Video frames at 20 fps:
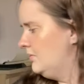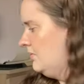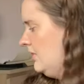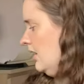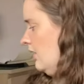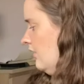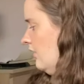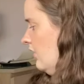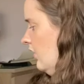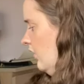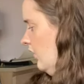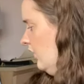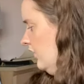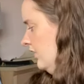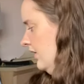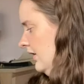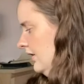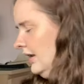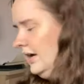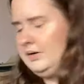Mexican
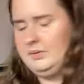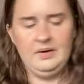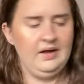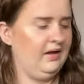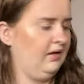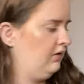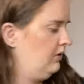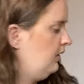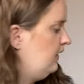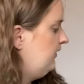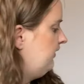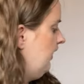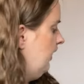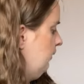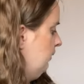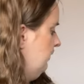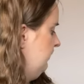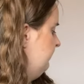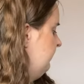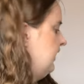Gothic that way, otherwise I
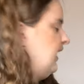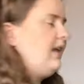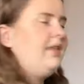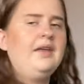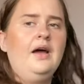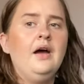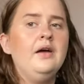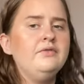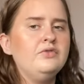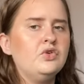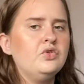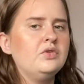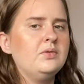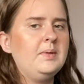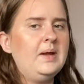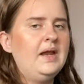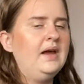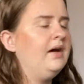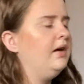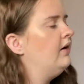will forget that I've talked
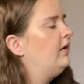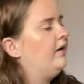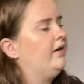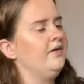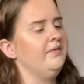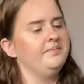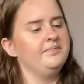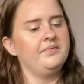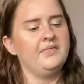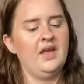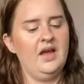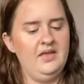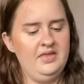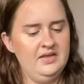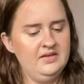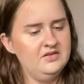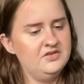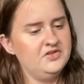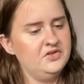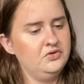about it. I then
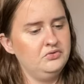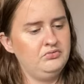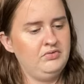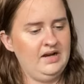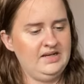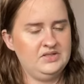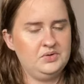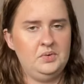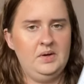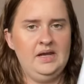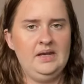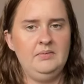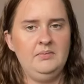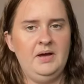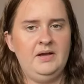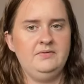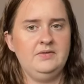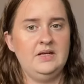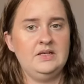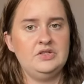saw Red Queen by
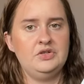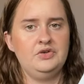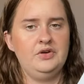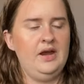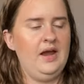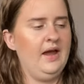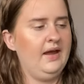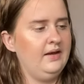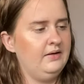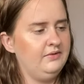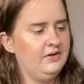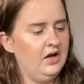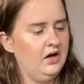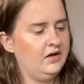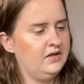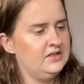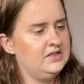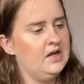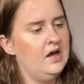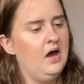Victoria
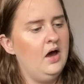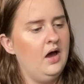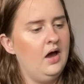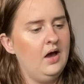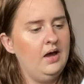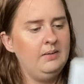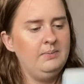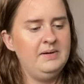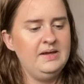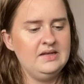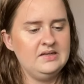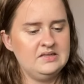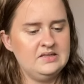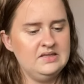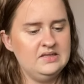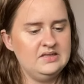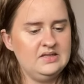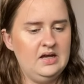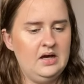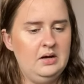Aveyard. I picked
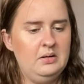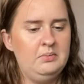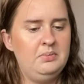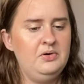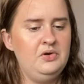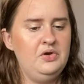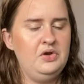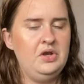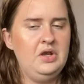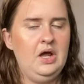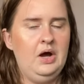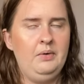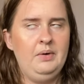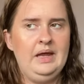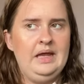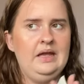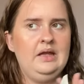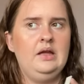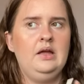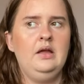this up
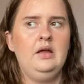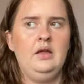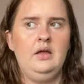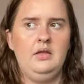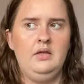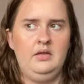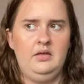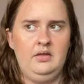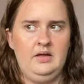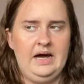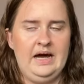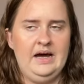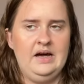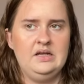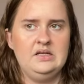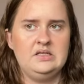knowing that